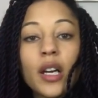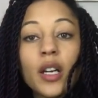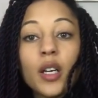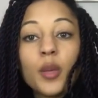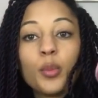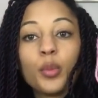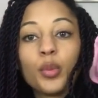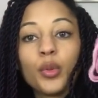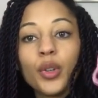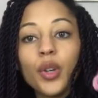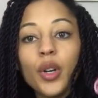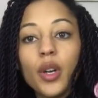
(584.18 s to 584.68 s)
I
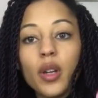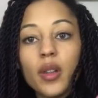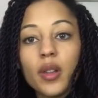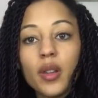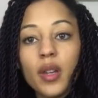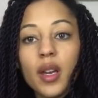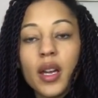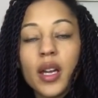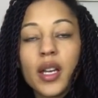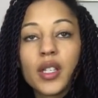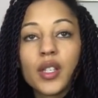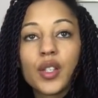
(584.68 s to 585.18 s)
brought
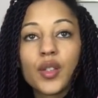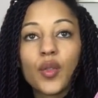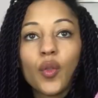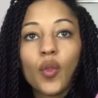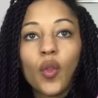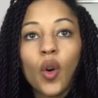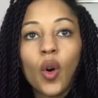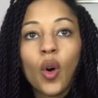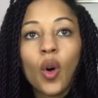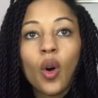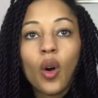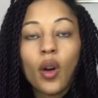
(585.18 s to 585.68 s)
this
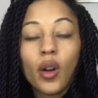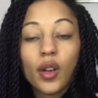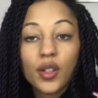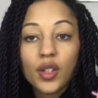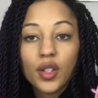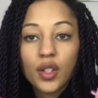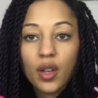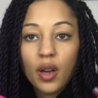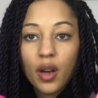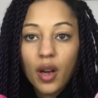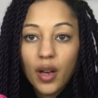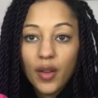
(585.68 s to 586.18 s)
for a
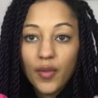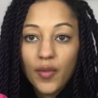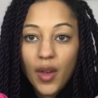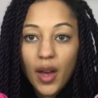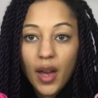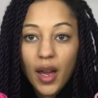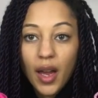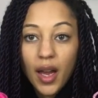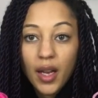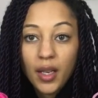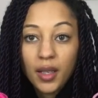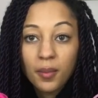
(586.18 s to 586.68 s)
scarf that
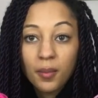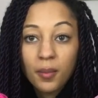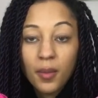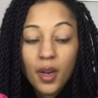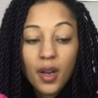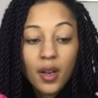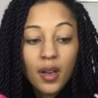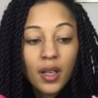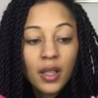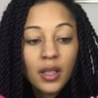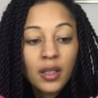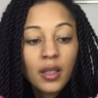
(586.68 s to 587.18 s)
I had in
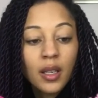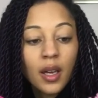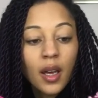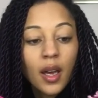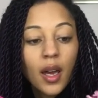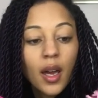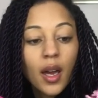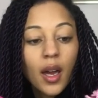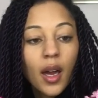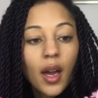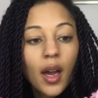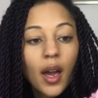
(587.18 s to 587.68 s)
mind
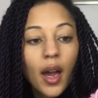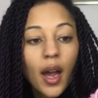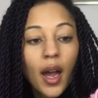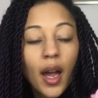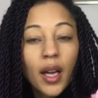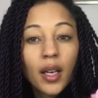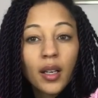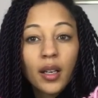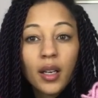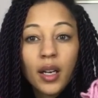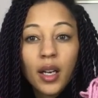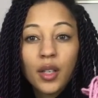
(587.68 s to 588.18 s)

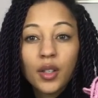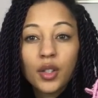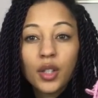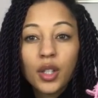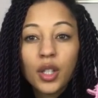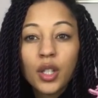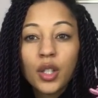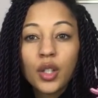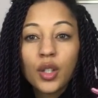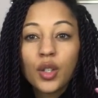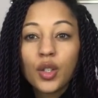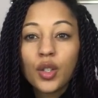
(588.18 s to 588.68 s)
and I
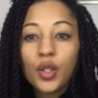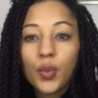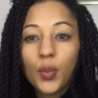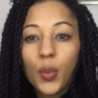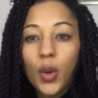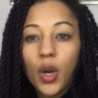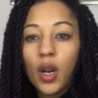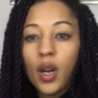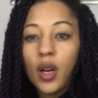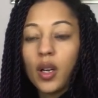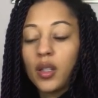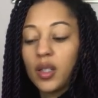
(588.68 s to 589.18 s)
actually used
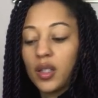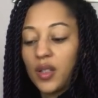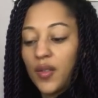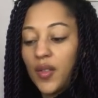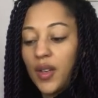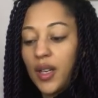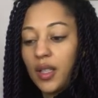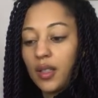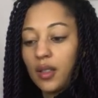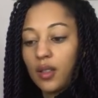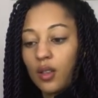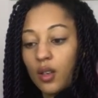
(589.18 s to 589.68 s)
part of
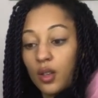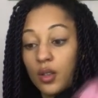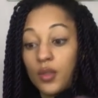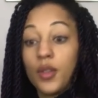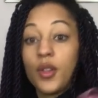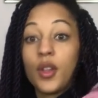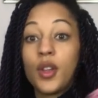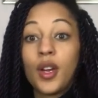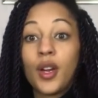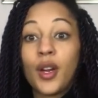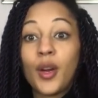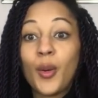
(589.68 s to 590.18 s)
it
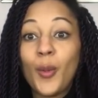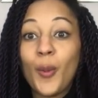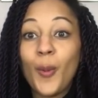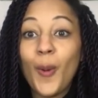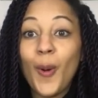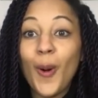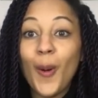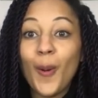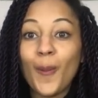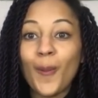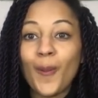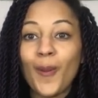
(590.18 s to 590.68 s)
on the,
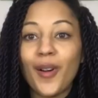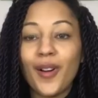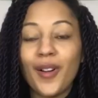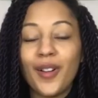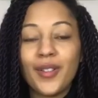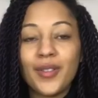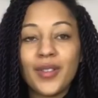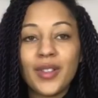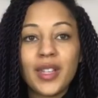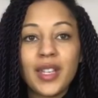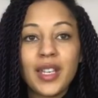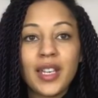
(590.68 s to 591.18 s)
whoa,
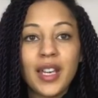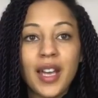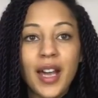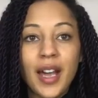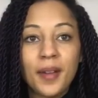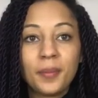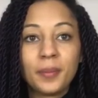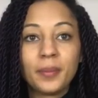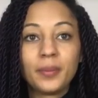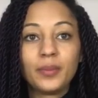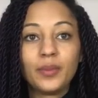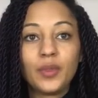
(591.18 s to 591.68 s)
on the
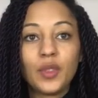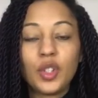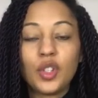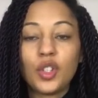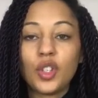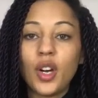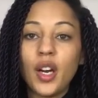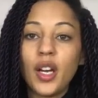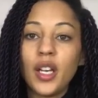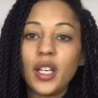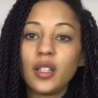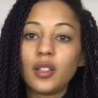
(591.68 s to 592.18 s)
um,
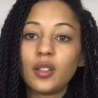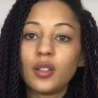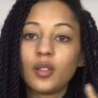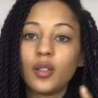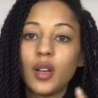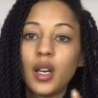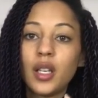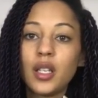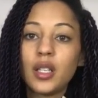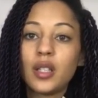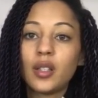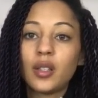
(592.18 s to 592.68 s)
giant
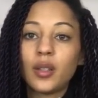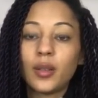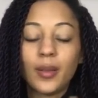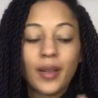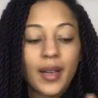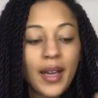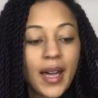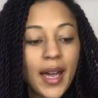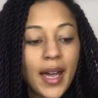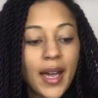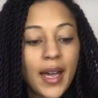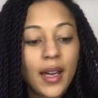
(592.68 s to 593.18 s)
granny
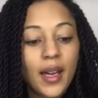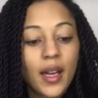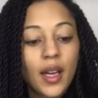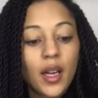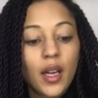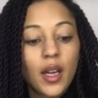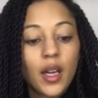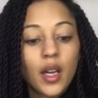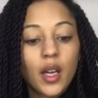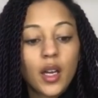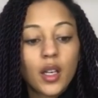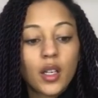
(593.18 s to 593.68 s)
square
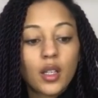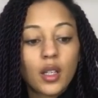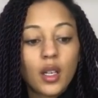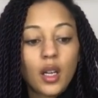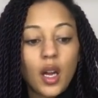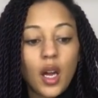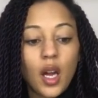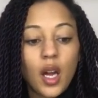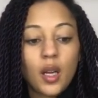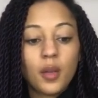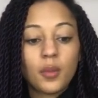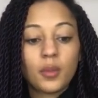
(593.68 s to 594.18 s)

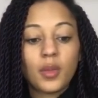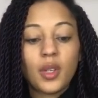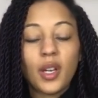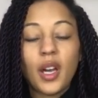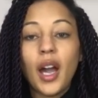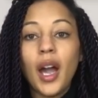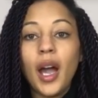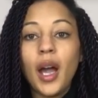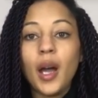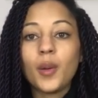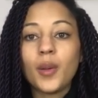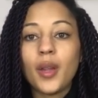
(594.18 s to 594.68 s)
um,
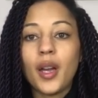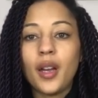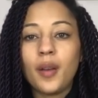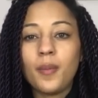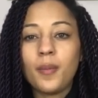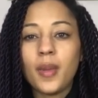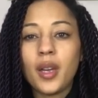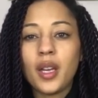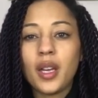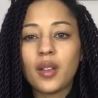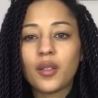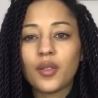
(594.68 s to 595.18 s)
that I
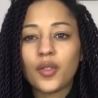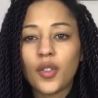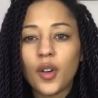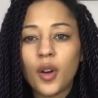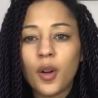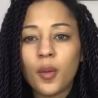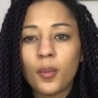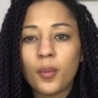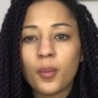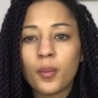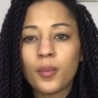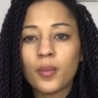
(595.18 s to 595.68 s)
made
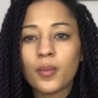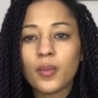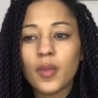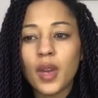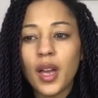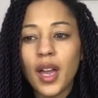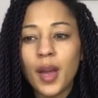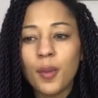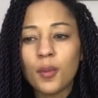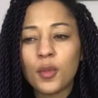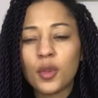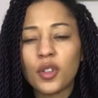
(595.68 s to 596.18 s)
from
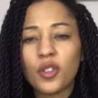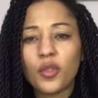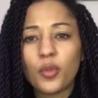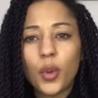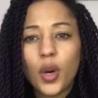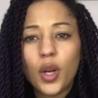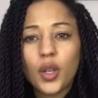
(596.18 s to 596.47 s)
Emma of